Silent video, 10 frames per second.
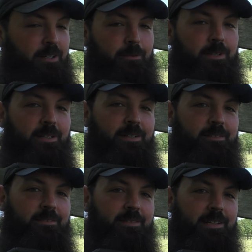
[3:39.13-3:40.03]
We're gonna
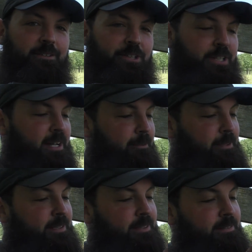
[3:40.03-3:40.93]
give it a shot.
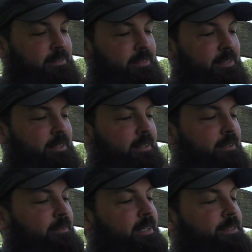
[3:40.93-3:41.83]
We got
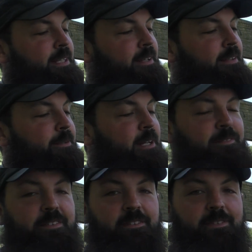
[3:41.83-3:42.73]
it set at
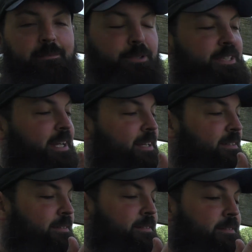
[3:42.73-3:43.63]
350 feet per
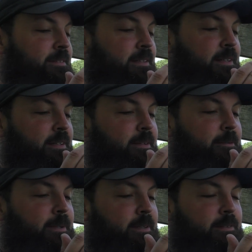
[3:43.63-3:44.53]
second.
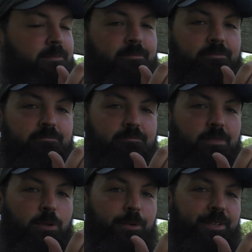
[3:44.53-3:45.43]
We're gonna
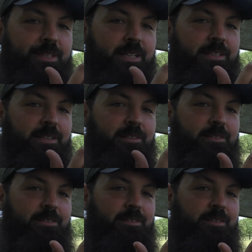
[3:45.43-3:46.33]
hold the 60
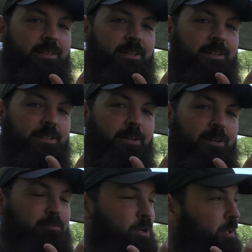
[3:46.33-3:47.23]

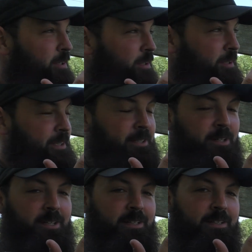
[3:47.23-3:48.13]
yard mark on the
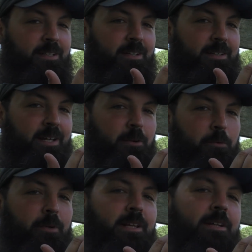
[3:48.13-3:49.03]
target and take a
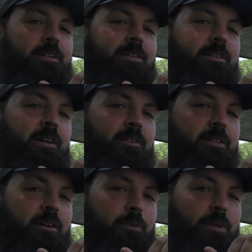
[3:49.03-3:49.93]
really good note
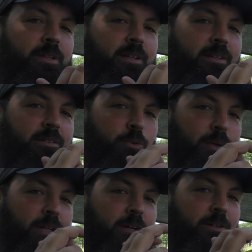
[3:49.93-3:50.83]
of where the
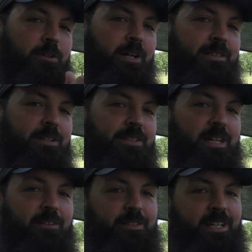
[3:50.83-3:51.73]
20 yard crosshair
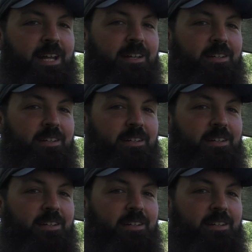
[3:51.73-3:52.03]
center is at.